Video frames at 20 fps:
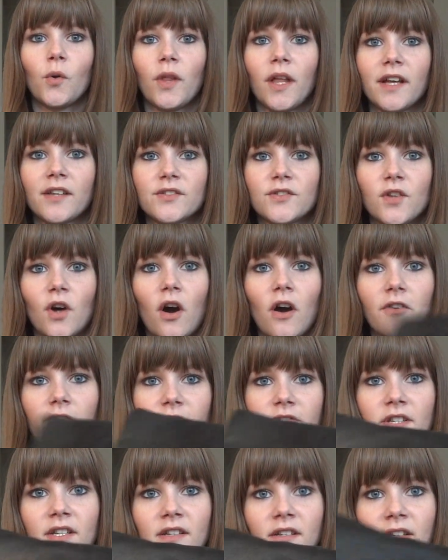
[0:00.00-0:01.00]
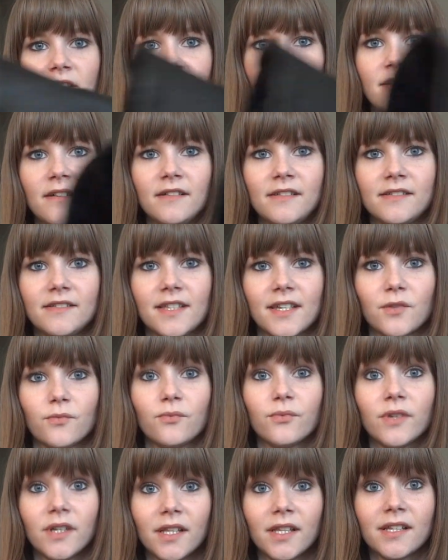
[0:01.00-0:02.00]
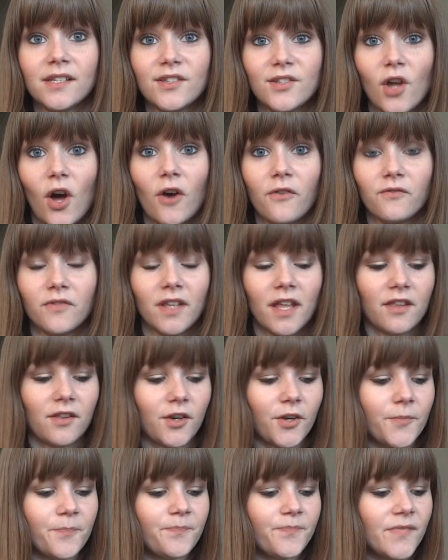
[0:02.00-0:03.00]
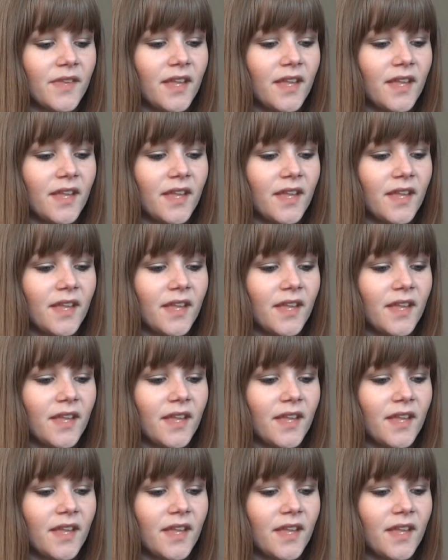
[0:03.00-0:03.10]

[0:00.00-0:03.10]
like, soft. It's, like, really soft leather.